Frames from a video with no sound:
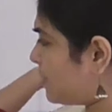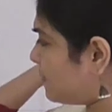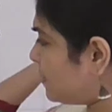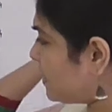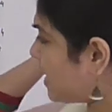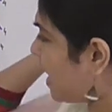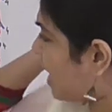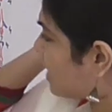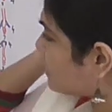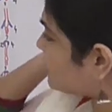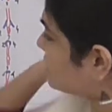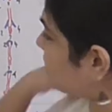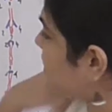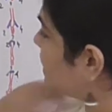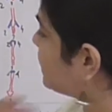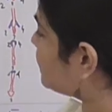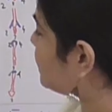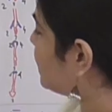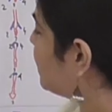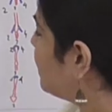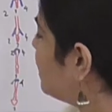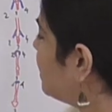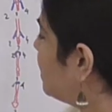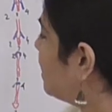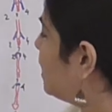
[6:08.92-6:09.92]
can be asked
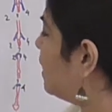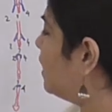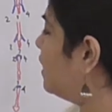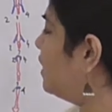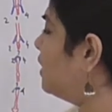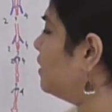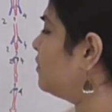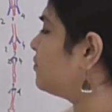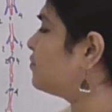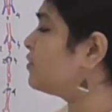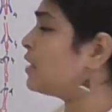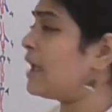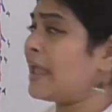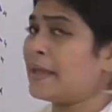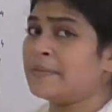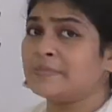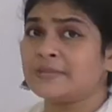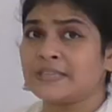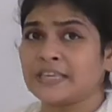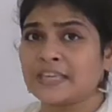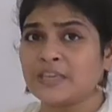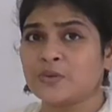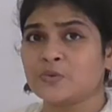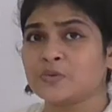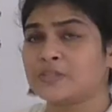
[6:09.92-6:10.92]
that
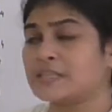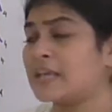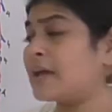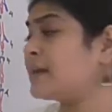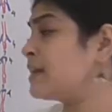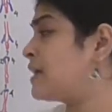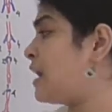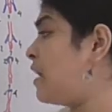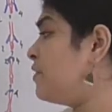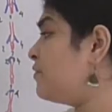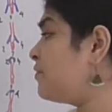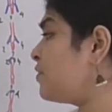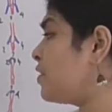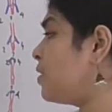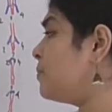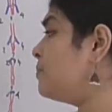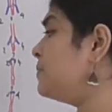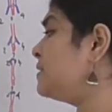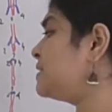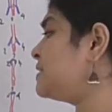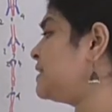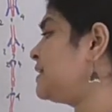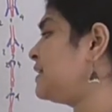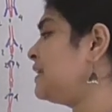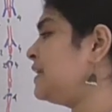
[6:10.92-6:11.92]
MCQs can come
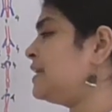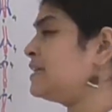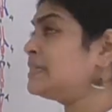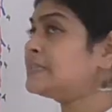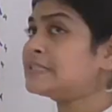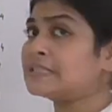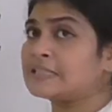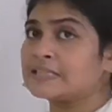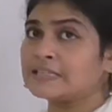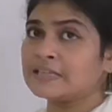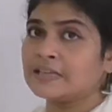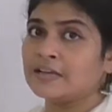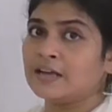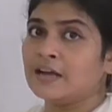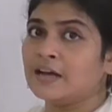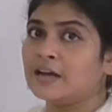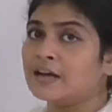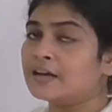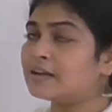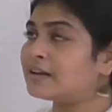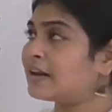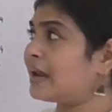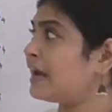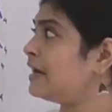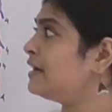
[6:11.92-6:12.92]
from missing links,
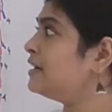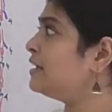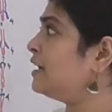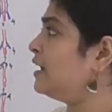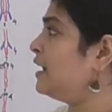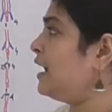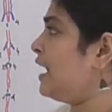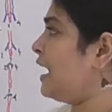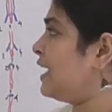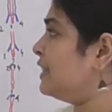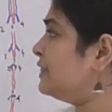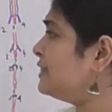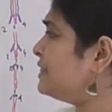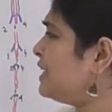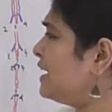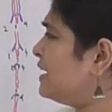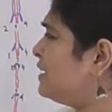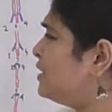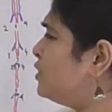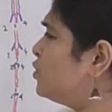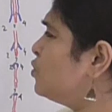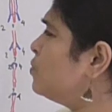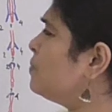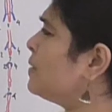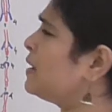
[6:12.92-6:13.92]
right. And
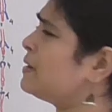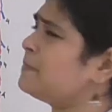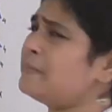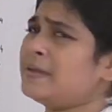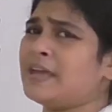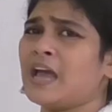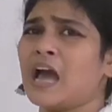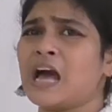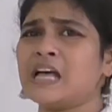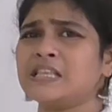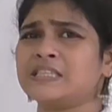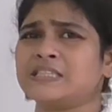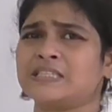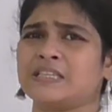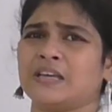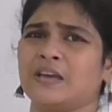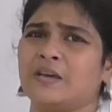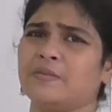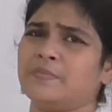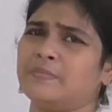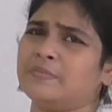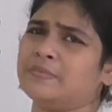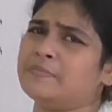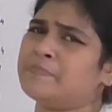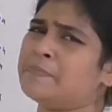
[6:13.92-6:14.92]
then you may be asked,
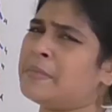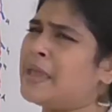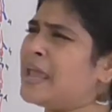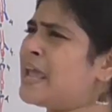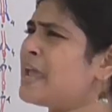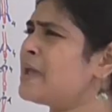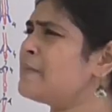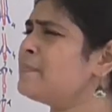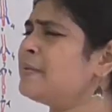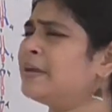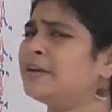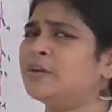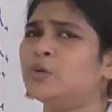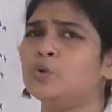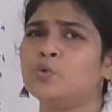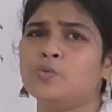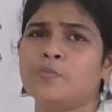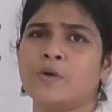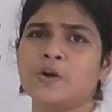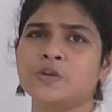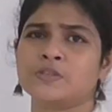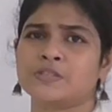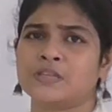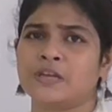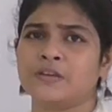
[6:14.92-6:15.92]
maybe
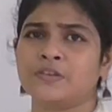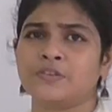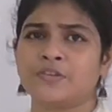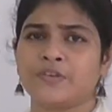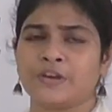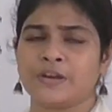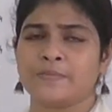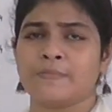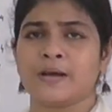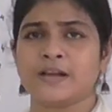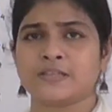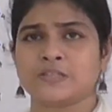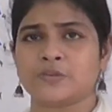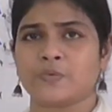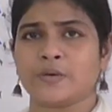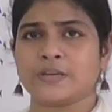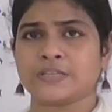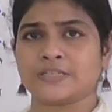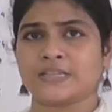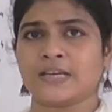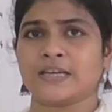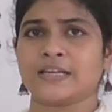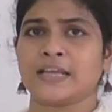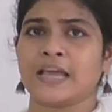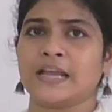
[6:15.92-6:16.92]
2 marks or 3 marks
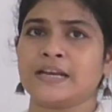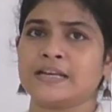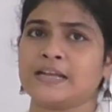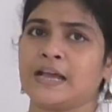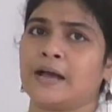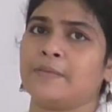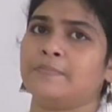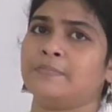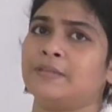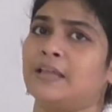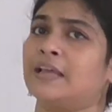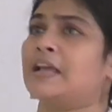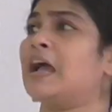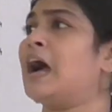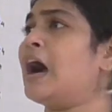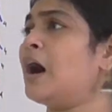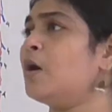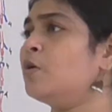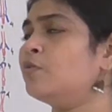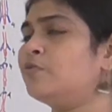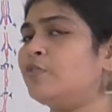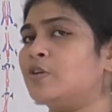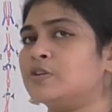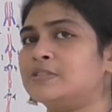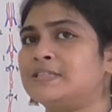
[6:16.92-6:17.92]
question can come, like
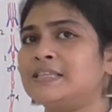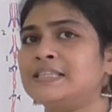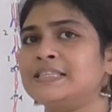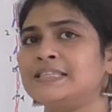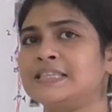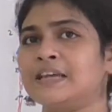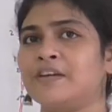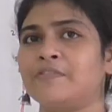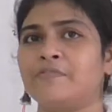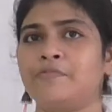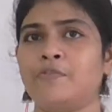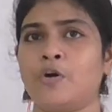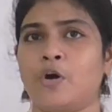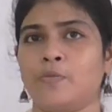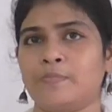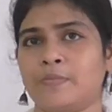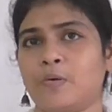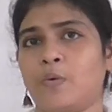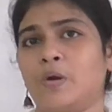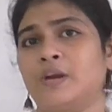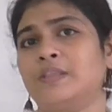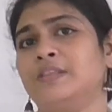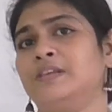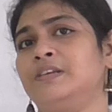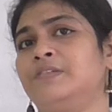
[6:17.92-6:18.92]
how fossils are
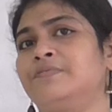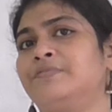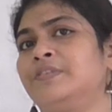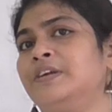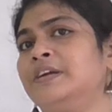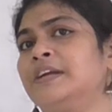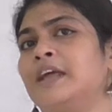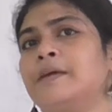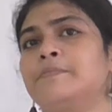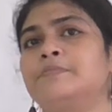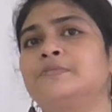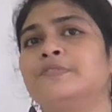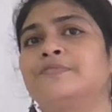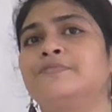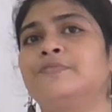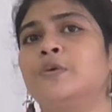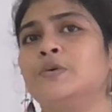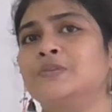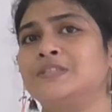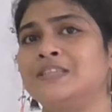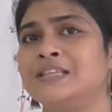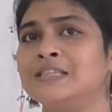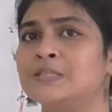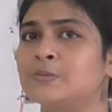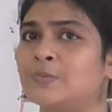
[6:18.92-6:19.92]
formed, what are the different types of
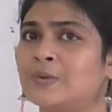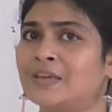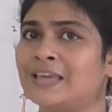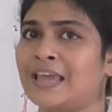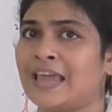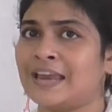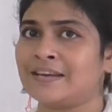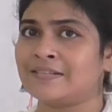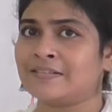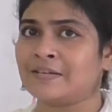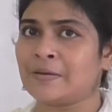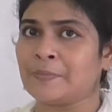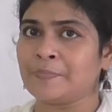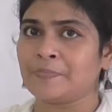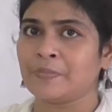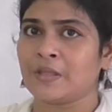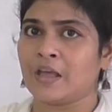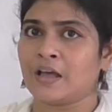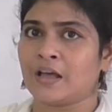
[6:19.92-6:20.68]
fossils we get,